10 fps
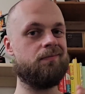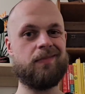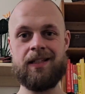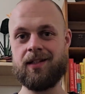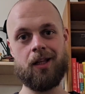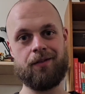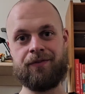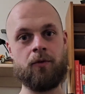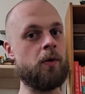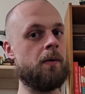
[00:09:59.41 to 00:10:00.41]
it's
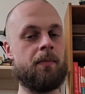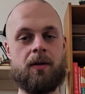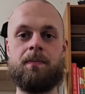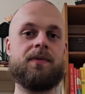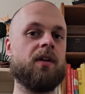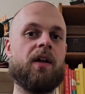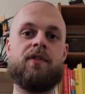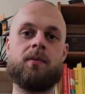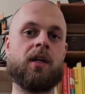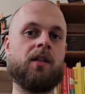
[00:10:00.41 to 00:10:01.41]
colourful, but aside
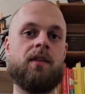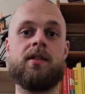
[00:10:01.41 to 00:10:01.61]
from colour,